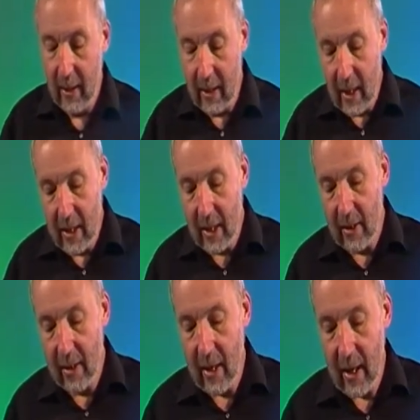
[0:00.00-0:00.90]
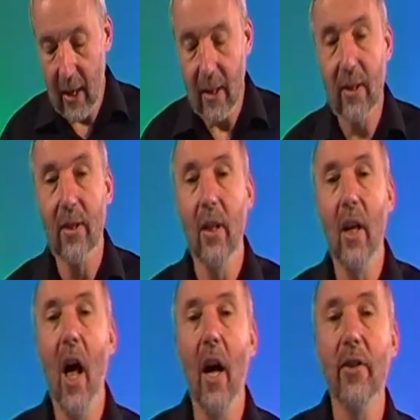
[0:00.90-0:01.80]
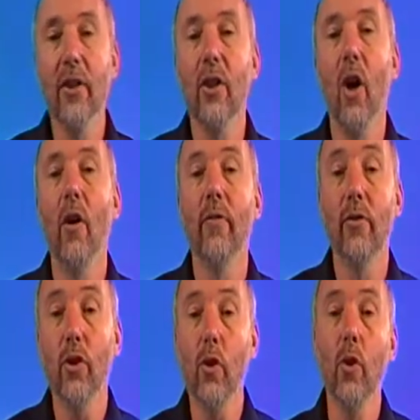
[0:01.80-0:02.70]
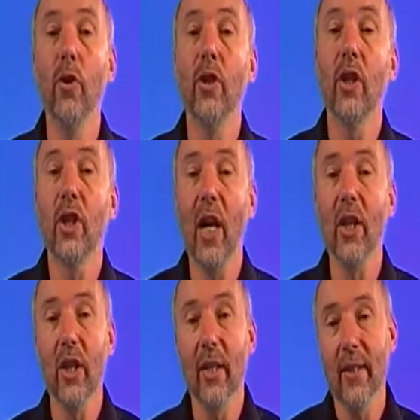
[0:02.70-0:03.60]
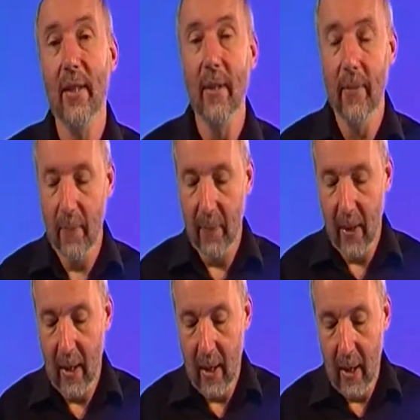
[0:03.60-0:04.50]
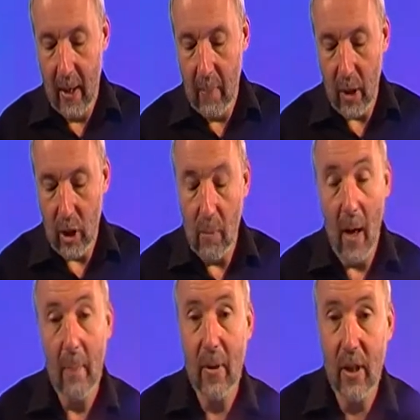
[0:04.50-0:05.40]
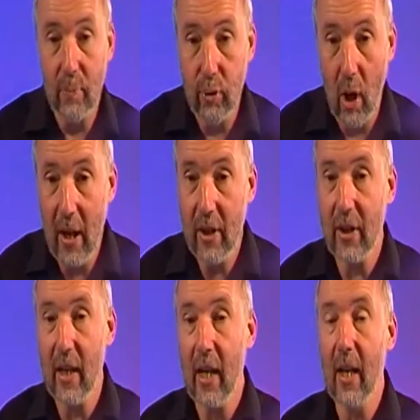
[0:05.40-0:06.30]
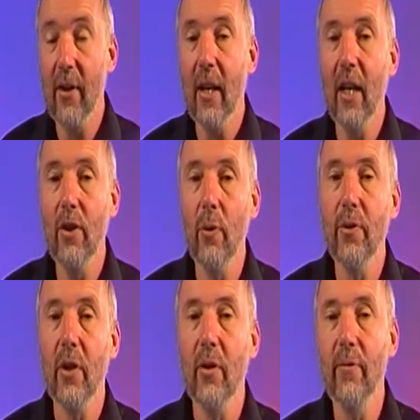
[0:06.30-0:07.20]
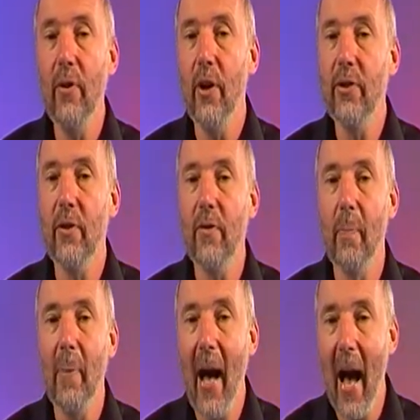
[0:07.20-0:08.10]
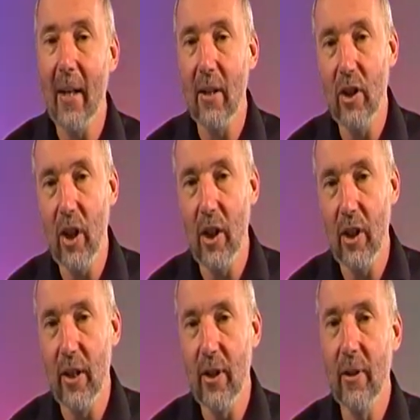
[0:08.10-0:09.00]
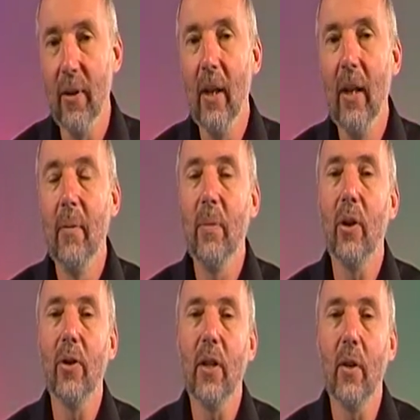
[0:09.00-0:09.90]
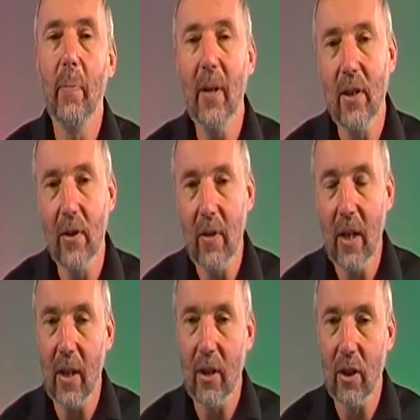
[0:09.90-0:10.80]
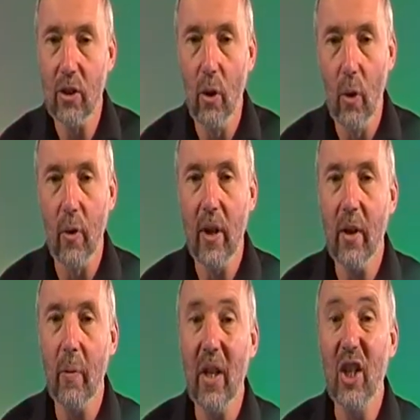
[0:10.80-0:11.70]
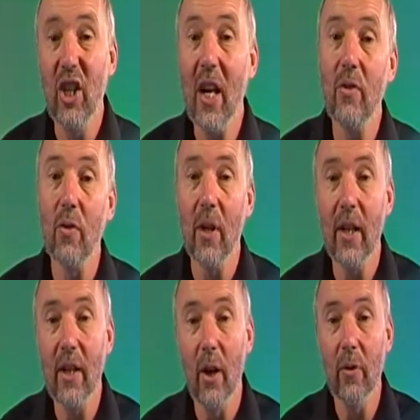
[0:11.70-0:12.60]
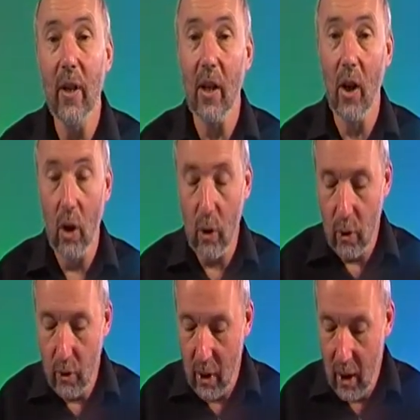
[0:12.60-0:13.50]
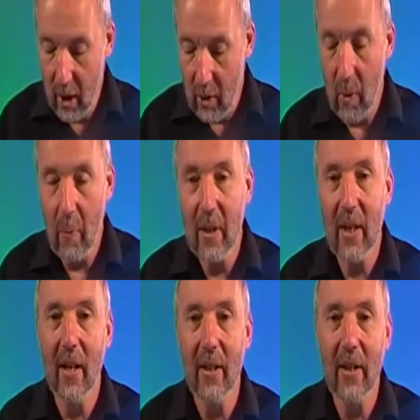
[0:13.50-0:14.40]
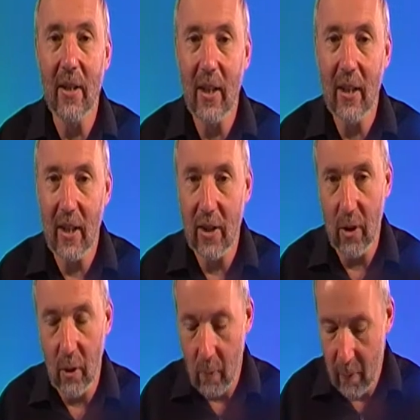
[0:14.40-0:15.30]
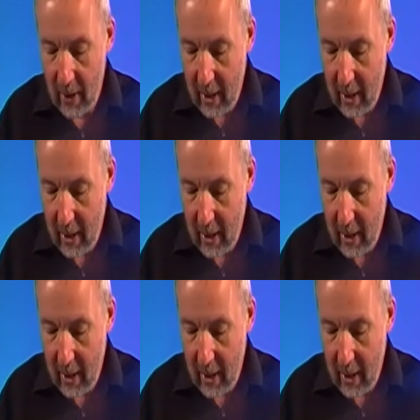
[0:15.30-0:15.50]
Gideon is the last of the good judges, but you might be surprised to hear that he's also the first of the bad judges, because there are bits of Gideon's story that we generally don't include when we tell it in Sunday school.